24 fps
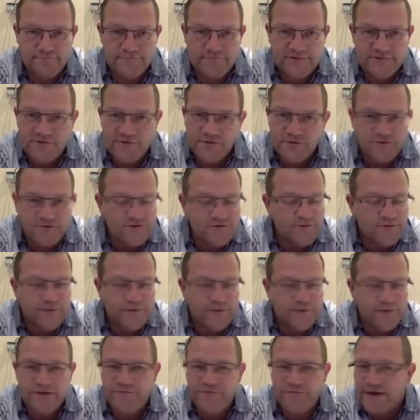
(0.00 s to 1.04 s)
It's not just
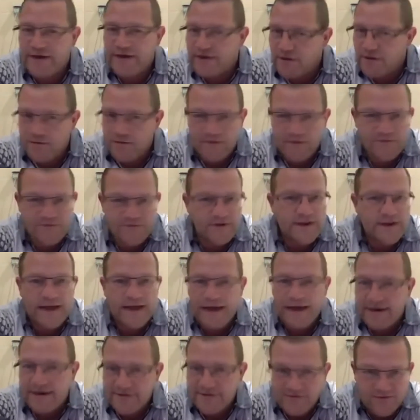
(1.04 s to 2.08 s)
about the Van Gogh's and the
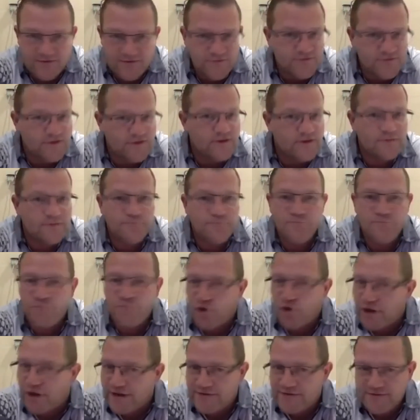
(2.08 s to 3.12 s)
Andersons and the
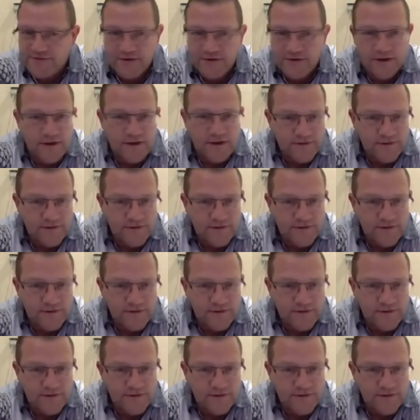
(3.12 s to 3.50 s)
Wrights,